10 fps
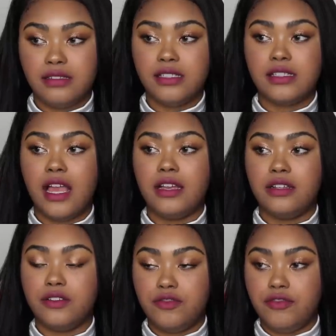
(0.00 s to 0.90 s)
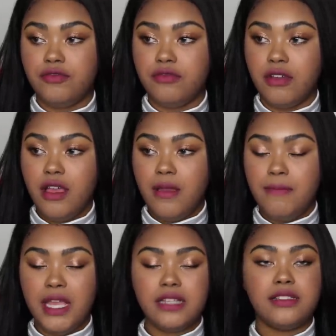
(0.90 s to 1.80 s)
decided to
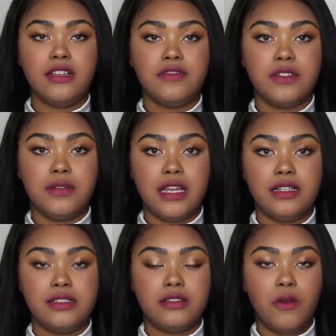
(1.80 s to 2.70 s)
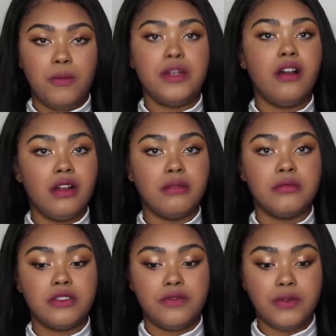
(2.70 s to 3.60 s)
make itself so that it's open
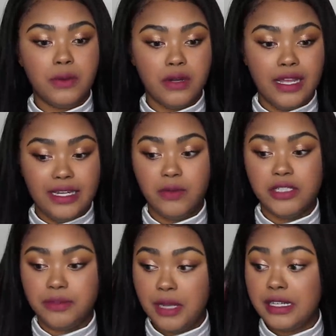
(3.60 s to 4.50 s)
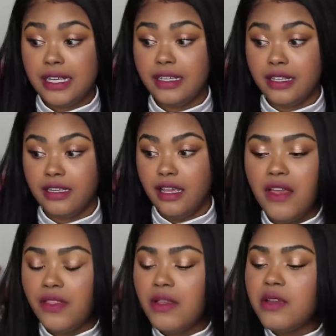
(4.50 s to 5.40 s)
arms for anyone to partake in.
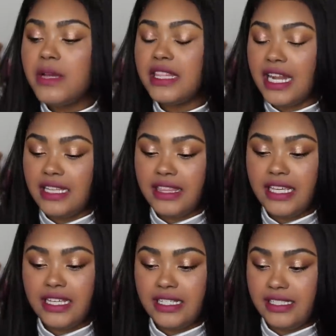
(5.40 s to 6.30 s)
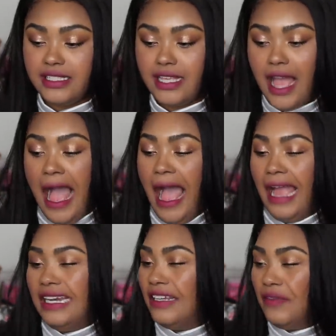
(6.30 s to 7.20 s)
The only one that I think is
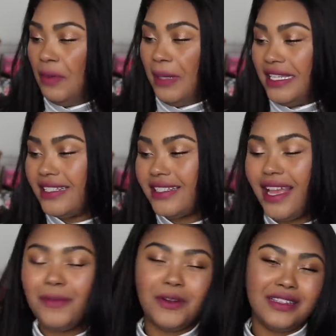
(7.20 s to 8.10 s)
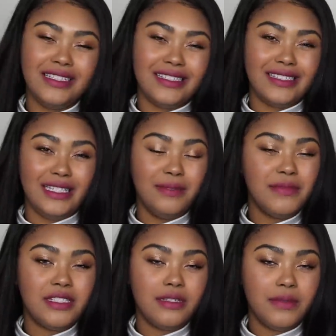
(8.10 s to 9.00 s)
kind of a waste of time, or at least
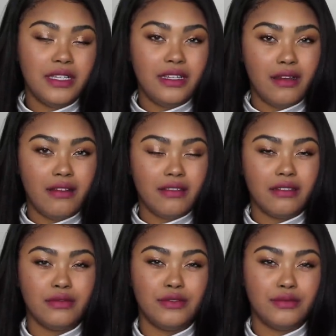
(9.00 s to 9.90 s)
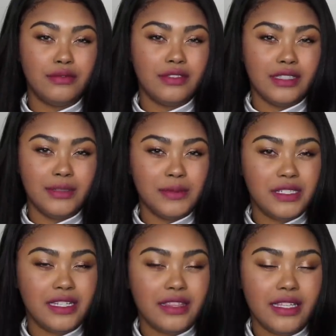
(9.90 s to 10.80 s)
seems to be, are the dual
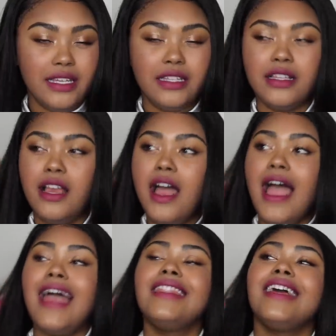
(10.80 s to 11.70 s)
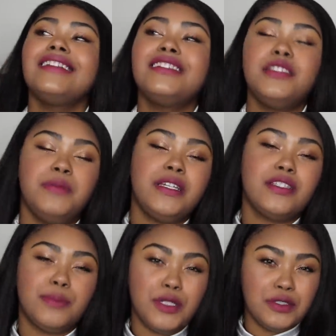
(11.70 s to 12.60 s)
lipstick thing. And that's just
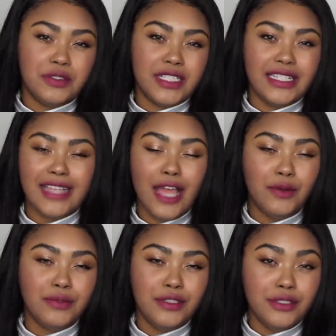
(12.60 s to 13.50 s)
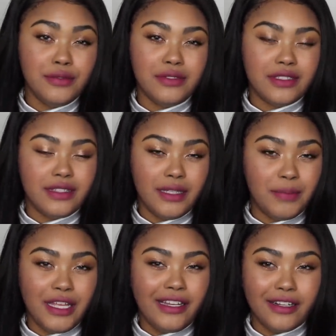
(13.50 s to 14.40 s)
because of personal taste. I don't use
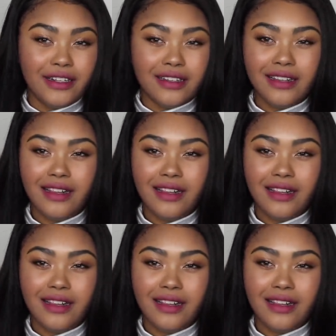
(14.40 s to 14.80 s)
lip liner